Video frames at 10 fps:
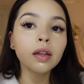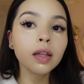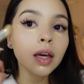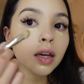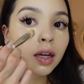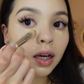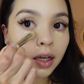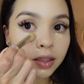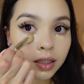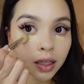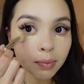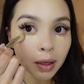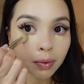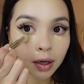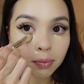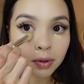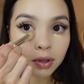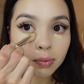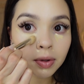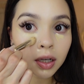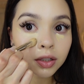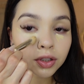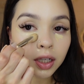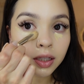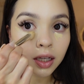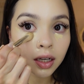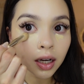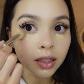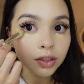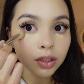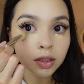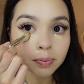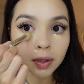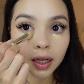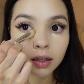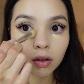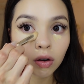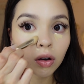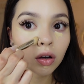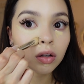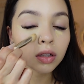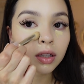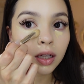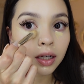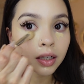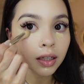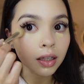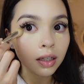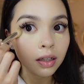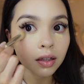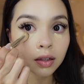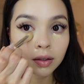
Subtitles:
Then I take my Rare Beauty blush and then I just blend all of that in.